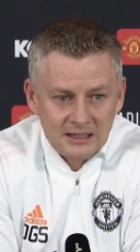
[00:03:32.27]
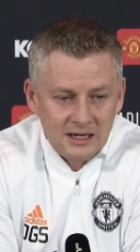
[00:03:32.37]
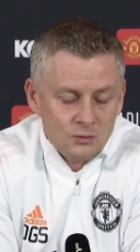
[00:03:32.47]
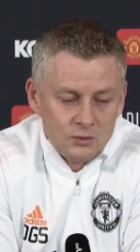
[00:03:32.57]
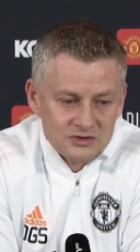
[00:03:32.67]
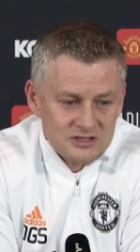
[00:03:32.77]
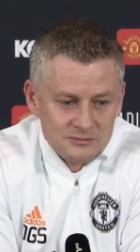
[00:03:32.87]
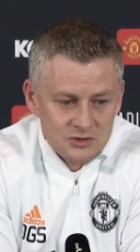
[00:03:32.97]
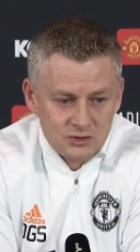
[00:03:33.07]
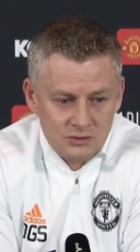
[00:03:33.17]
I want
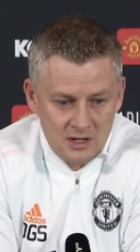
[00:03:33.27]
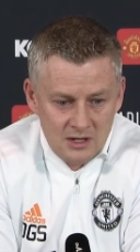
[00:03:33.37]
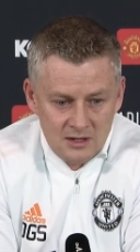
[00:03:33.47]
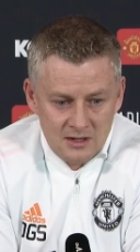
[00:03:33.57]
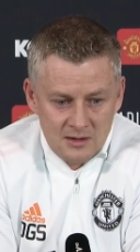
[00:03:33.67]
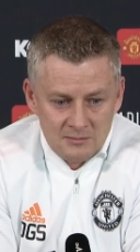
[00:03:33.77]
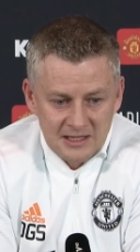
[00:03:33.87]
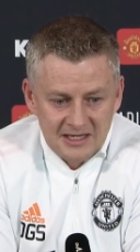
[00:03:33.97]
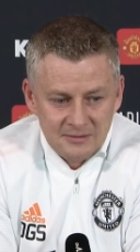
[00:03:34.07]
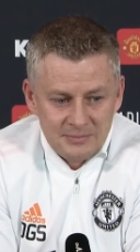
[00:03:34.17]
him to
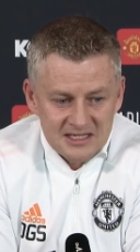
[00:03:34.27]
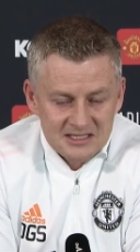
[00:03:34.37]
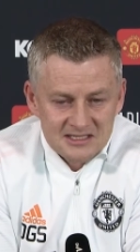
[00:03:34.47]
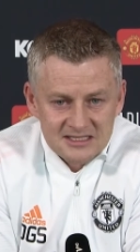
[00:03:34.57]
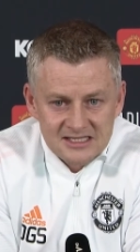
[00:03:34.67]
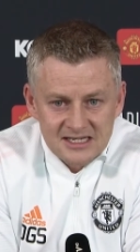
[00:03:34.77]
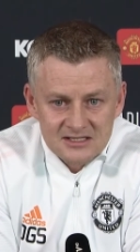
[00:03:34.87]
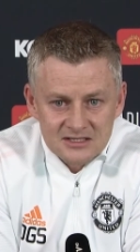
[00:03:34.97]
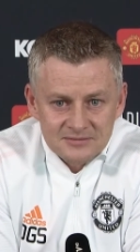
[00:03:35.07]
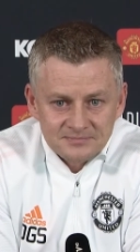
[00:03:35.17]
play the passes he
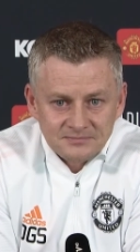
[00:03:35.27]
sees.